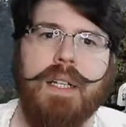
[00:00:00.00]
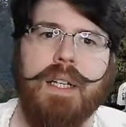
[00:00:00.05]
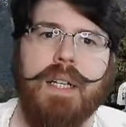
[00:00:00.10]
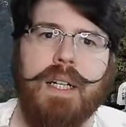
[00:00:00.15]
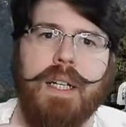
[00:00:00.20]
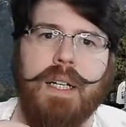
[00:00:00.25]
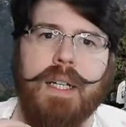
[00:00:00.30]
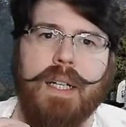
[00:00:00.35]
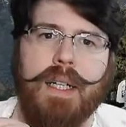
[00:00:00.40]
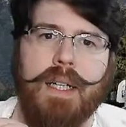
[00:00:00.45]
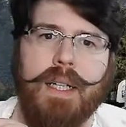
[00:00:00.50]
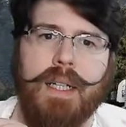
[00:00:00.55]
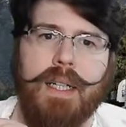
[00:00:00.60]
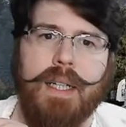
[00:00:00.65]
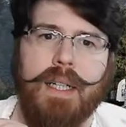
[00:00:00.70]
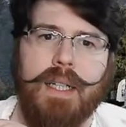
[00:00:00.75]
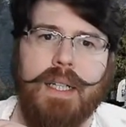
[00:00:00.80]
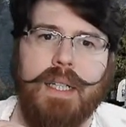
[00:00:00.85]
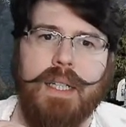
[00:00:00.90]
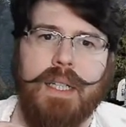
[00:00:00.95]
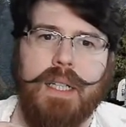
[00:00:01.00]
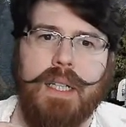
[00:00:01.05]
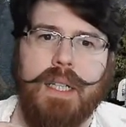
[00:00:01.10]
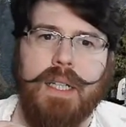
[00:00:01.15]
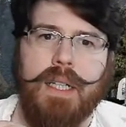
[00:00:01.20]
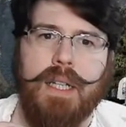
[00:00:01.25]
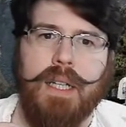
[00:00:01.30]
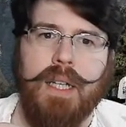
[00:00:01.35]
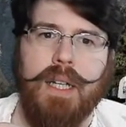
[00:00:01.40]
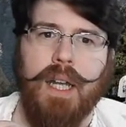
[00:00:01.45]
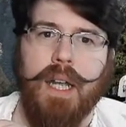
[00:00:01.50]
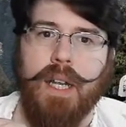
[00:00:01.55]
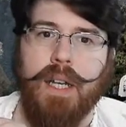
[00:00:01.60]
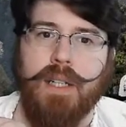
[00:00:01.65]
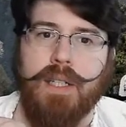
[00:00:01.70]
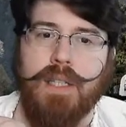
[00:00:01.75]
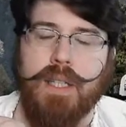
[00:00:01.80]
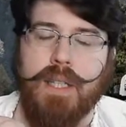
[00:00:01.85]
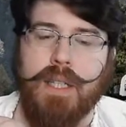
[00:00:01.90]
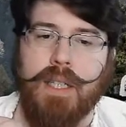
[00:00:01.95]
And
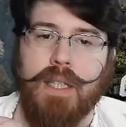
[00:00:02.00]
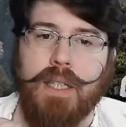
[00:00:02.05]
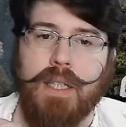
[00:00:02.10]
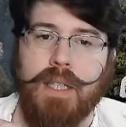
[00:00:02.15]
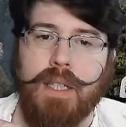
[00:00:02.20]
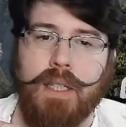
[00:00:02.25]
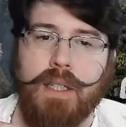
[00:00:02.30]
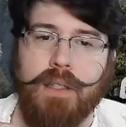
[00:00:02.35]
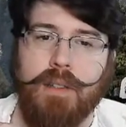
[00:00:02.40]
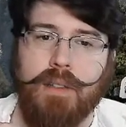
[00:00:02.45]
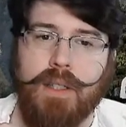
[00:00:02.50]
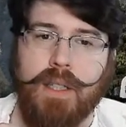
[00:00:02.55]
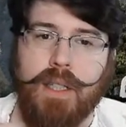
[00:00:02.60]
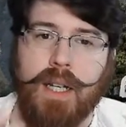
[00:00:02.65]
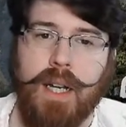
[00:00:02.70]
the